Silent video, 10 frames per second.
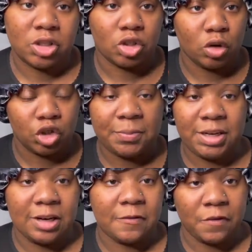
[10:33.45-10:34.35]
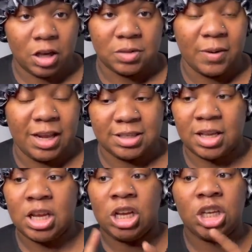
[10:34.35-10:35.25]
Please.
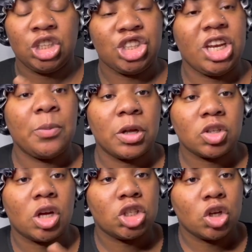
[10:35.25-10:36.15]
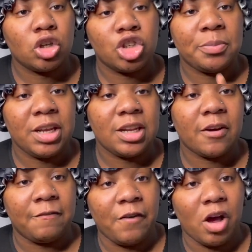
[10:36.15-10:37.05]
She went on social media
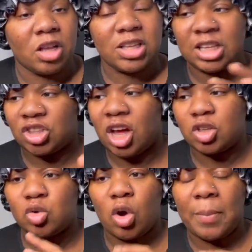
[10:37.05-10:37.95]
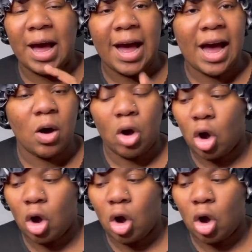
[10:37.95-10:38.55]
first about how